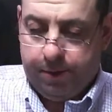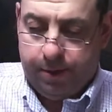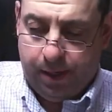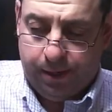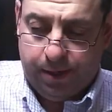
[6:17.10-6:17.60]

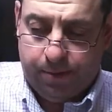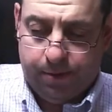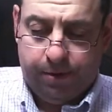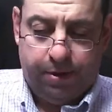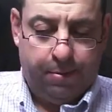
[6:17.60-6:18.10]
Okay, now
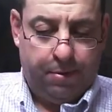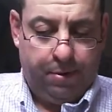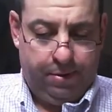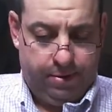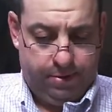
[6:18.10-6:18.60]
we're going to
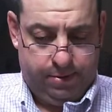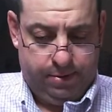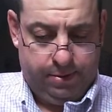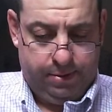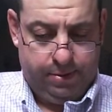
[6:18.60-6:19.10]
double
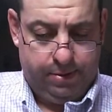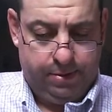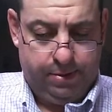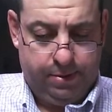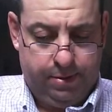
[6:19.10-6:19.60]

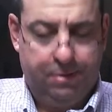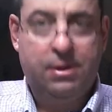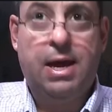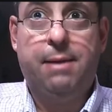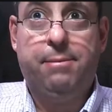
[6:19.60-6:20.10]
a
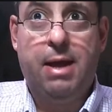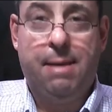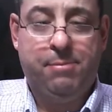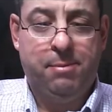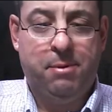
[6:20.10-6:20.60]
little
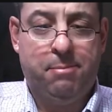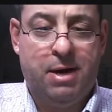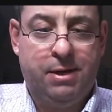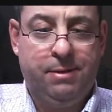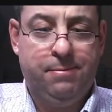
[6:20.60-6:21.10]
abdomen
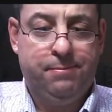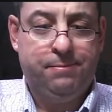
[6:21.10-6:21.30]
body,